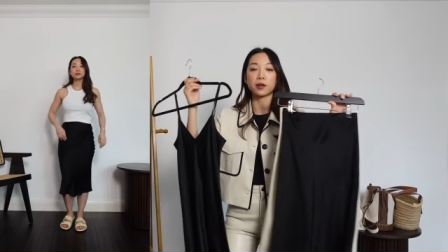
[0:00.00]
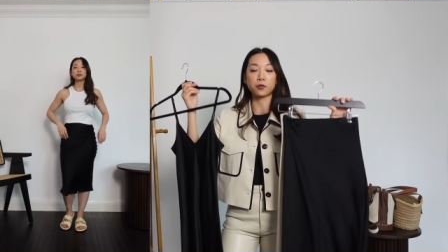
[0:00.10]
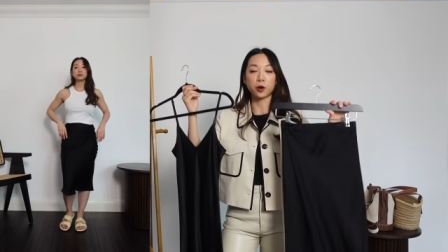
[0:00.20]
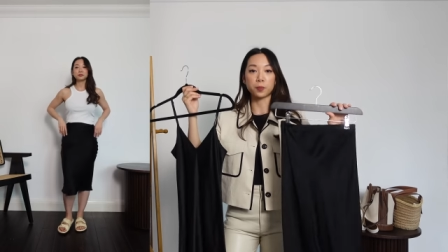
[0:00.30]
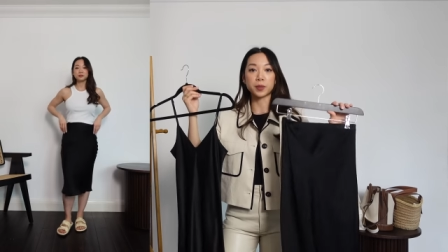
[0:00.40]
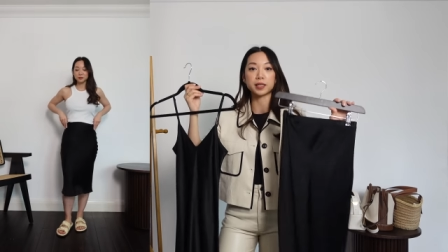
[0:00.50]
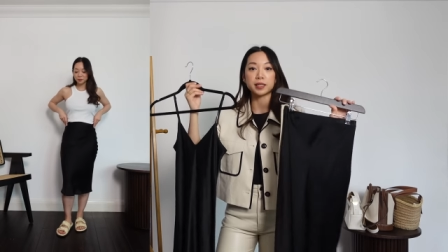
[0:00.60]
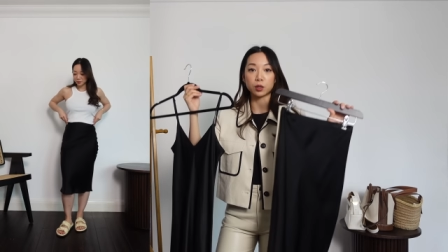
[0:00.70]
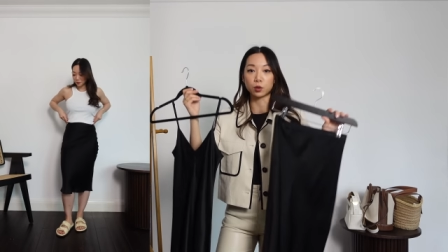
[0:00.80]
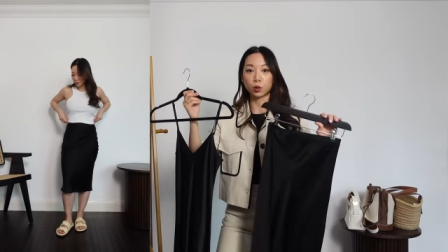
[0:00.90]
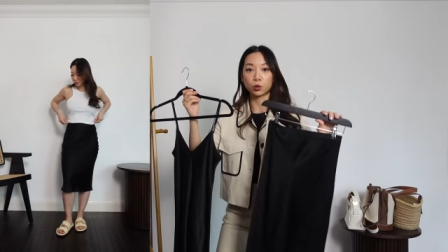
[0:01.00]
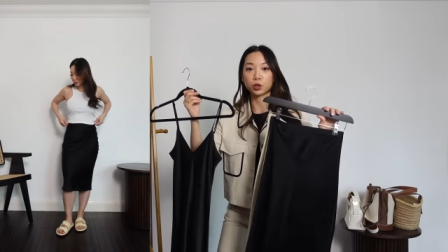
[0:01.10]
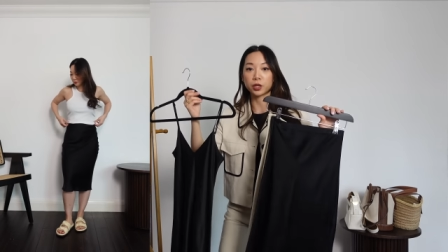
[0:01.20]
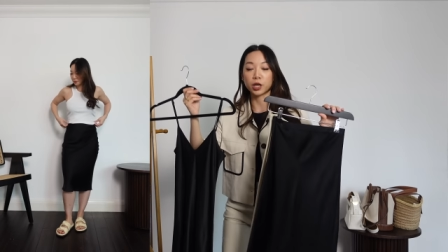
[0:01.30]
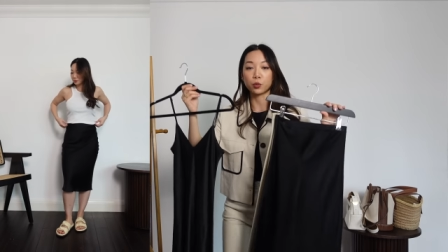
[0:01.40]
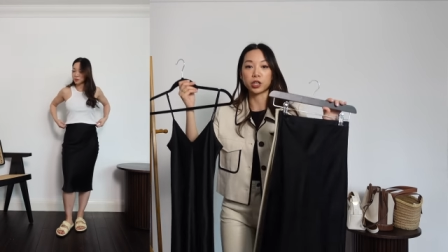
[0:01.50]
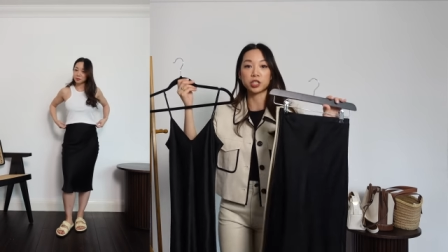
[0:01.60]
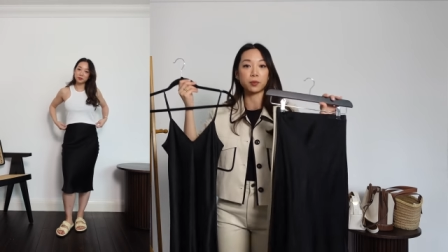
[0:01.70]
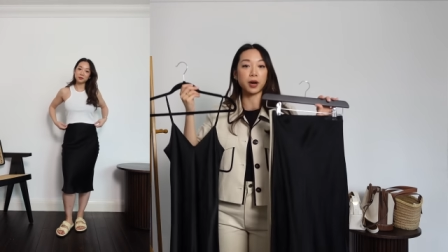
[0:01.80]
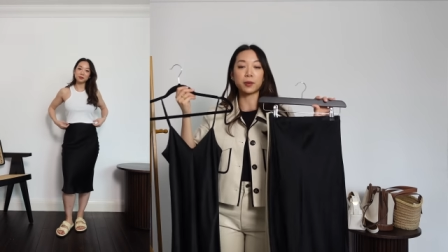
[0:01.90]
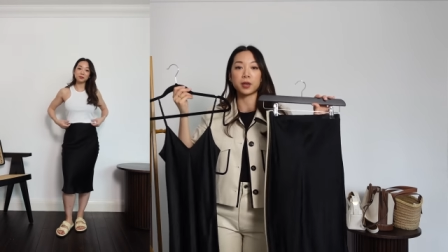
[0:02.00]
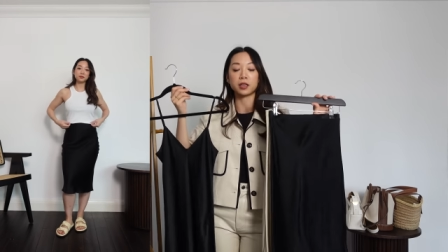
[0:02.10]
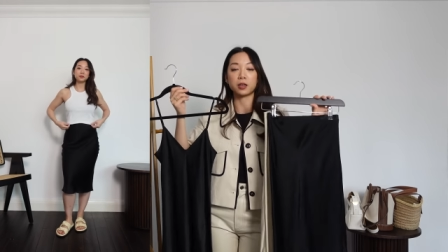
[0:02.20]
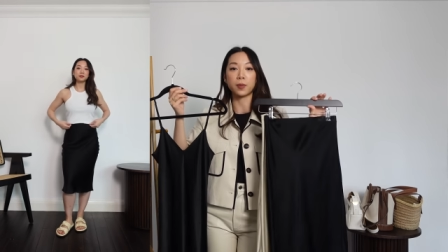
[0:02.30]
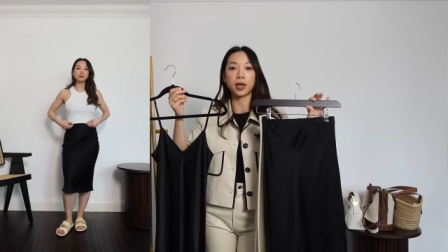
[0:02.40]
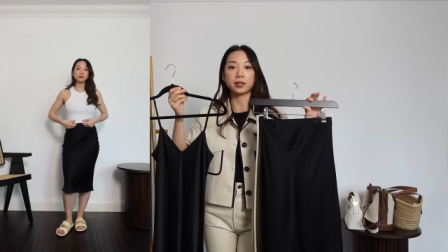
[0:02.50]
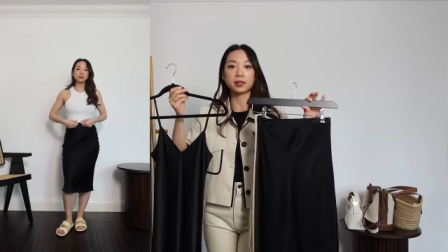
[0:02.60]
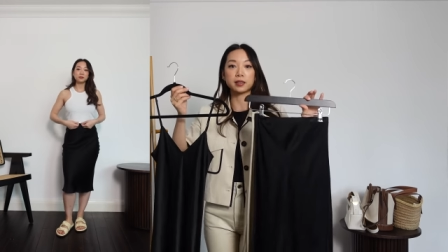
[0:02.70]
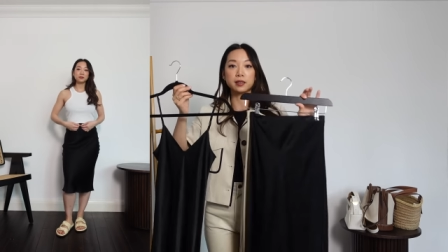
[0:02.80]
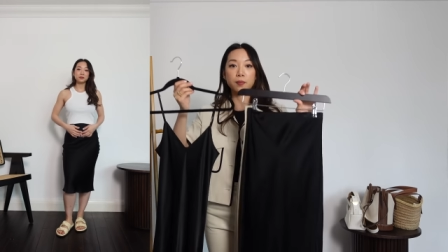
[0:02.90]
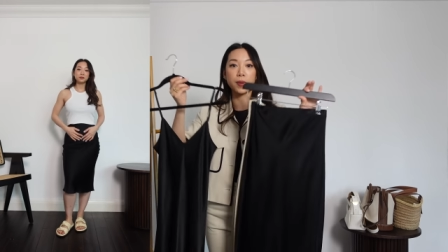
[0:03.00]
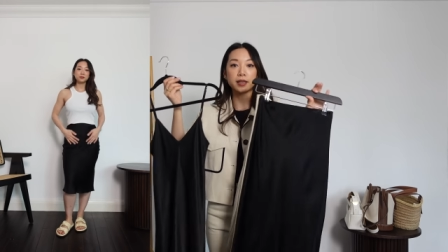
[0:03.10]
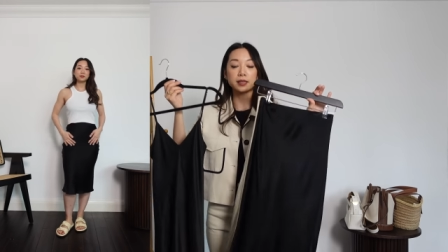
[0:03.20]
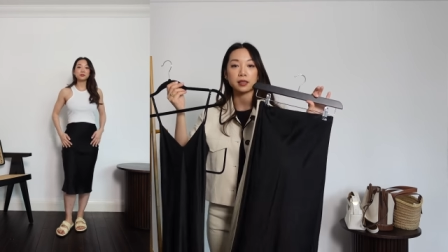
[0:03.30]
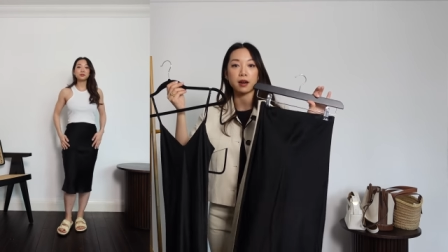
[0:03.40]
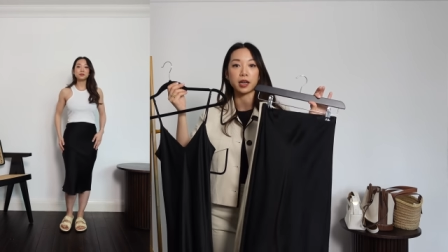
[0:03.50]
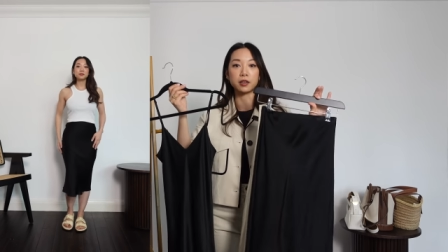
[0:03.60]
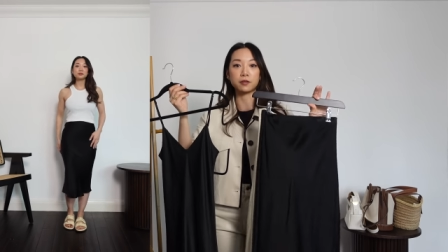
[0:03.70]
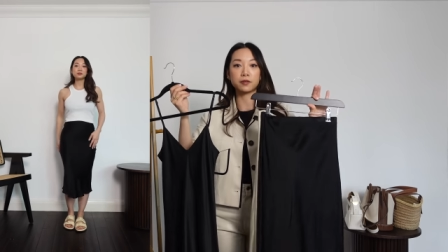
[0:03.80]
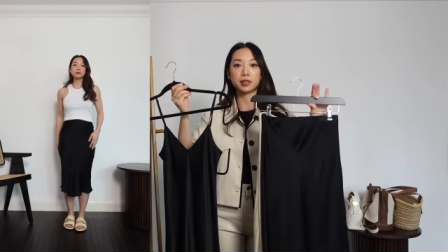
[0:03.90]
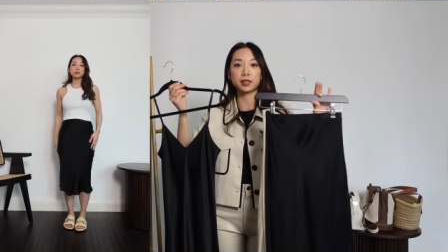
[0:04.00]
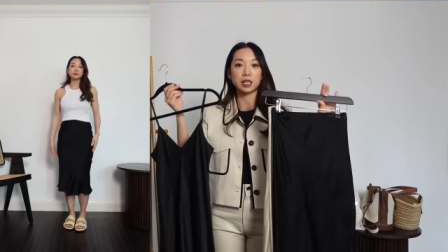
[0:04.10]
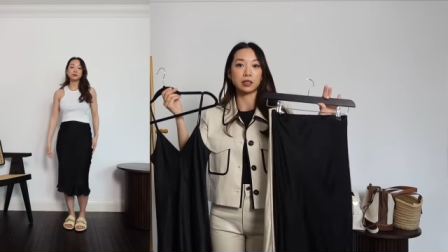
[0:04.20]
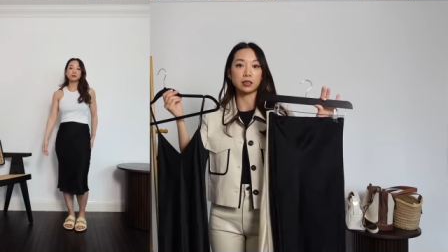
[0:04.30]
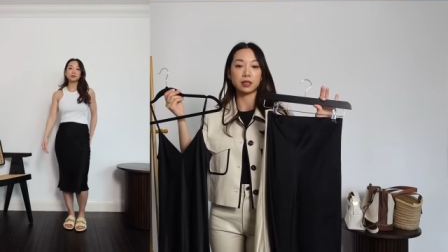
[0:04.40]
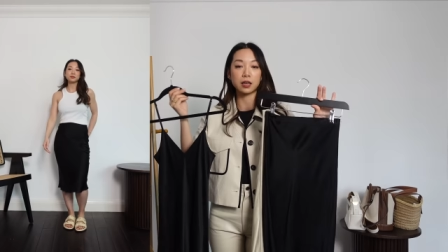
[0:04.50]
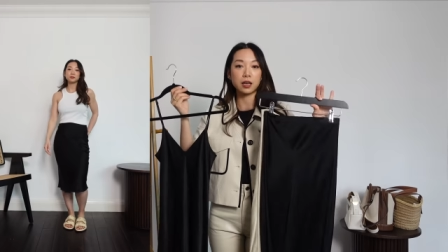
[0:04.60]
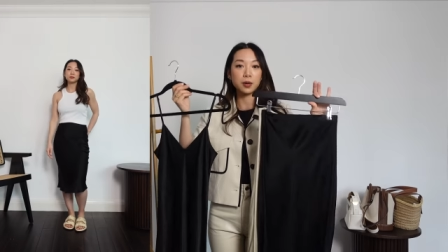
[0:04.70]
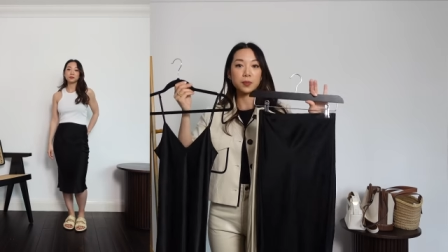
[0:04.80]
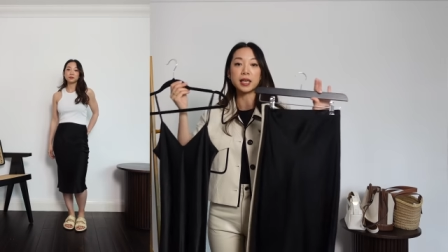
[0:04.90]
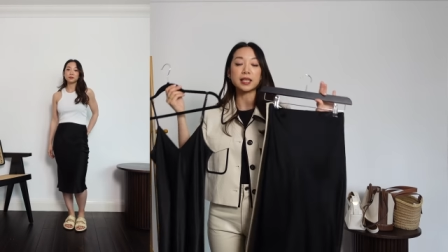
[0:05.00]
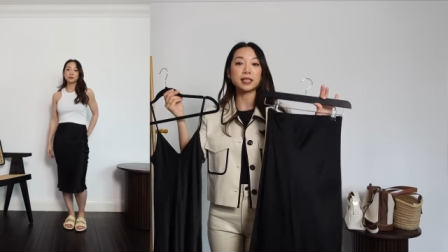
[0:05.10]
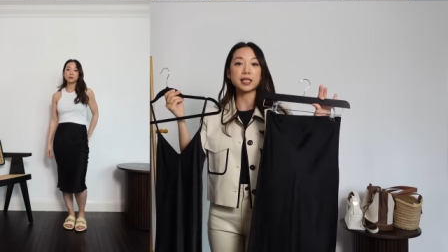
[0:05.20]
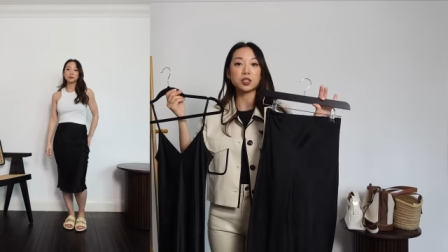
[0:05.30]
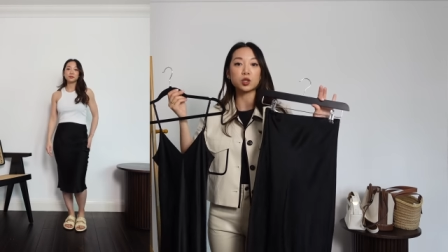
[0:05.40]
they're from Silk Laundry, which in my opinion makes the best kind of silk pieces.